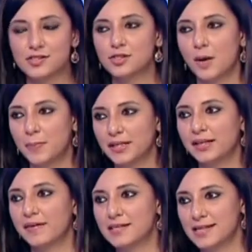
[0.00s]
just
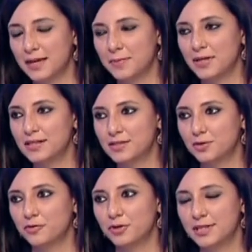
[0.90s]
stopping their SIP
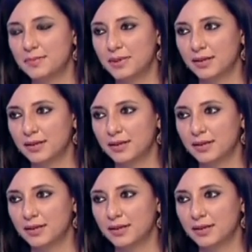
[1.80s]
instead of redeeming.